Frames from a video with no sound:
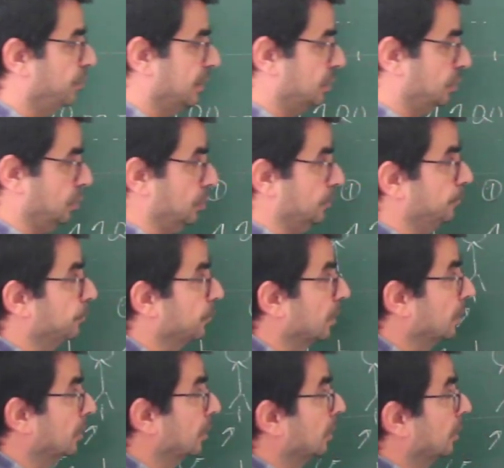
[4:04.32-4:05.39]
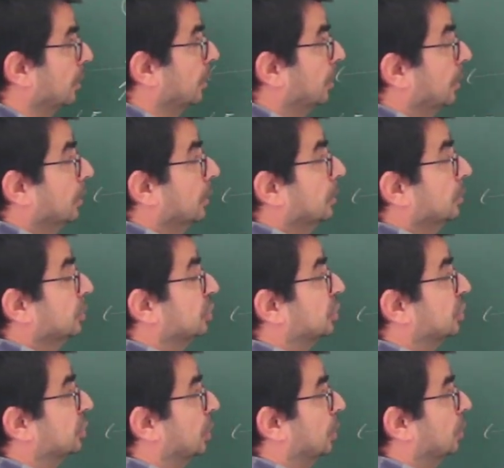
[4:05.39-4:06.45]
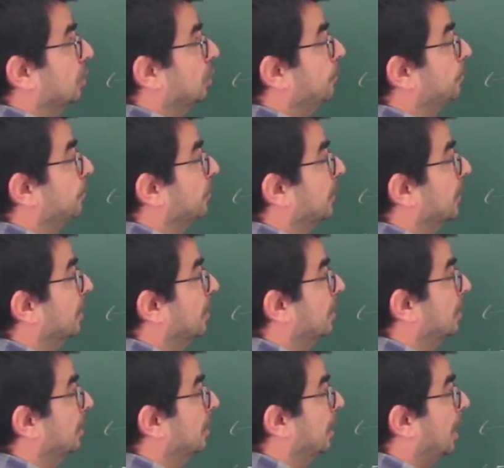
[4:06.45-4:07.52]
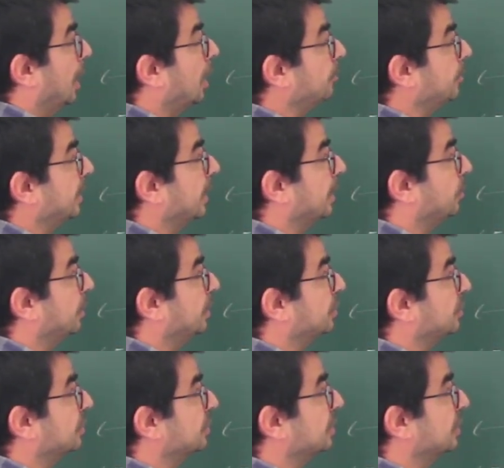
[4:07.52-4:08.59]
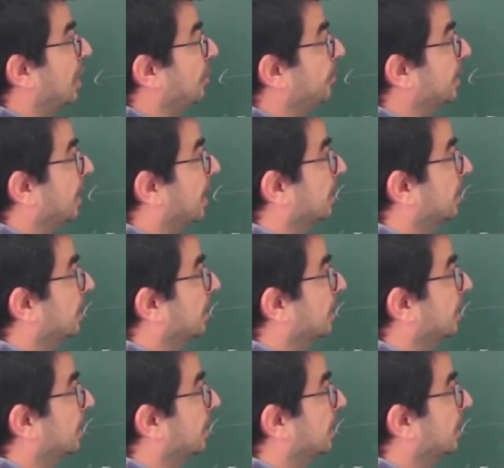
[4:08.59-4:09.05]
v2. So how many equations and how many